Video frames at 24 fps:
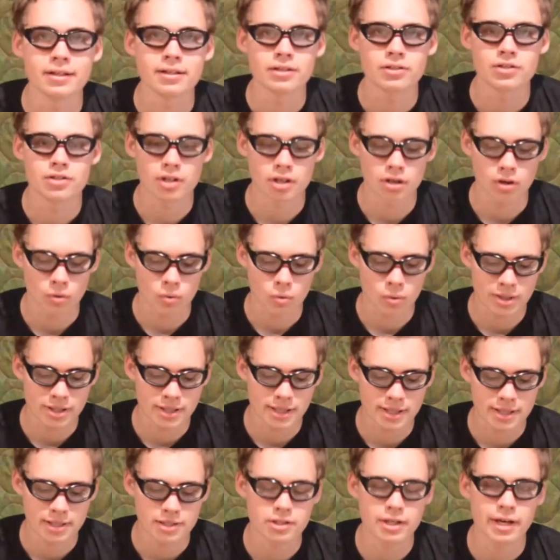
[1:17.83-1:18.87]
So what
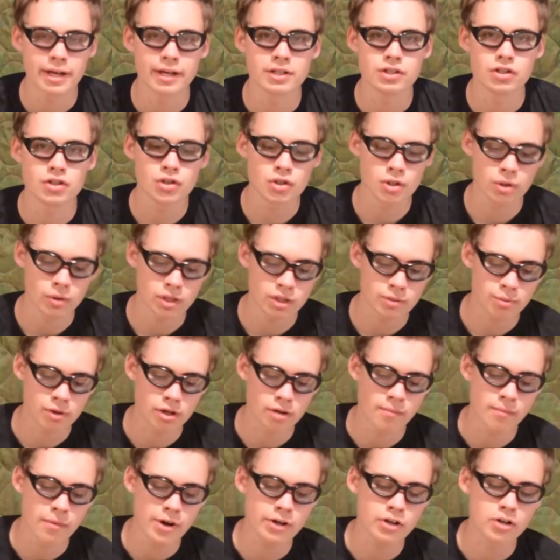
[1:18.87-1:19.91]
they decided to do is put a
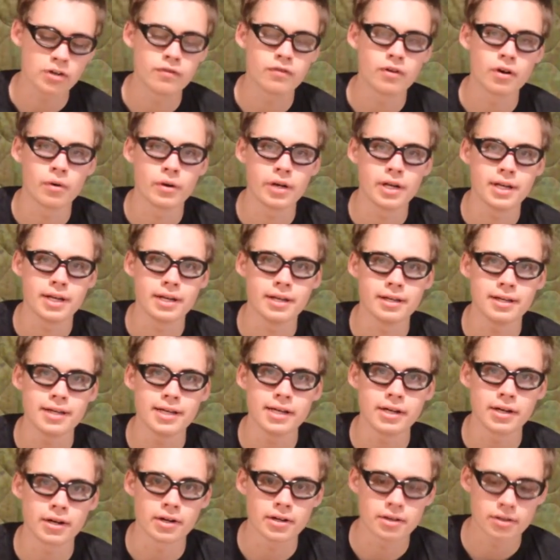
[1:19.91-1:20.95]
microphone in
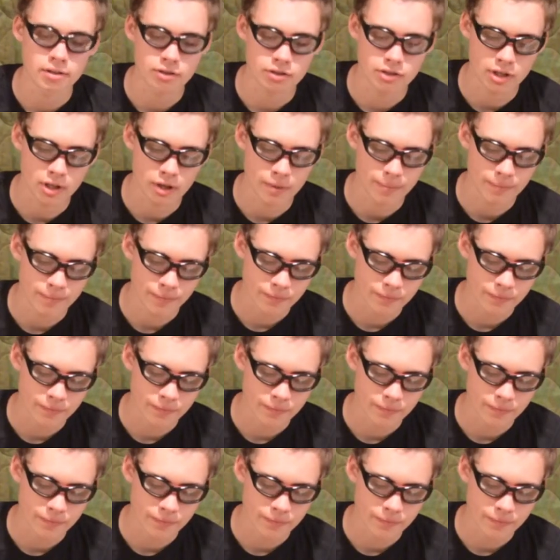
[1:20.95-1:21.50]
here. So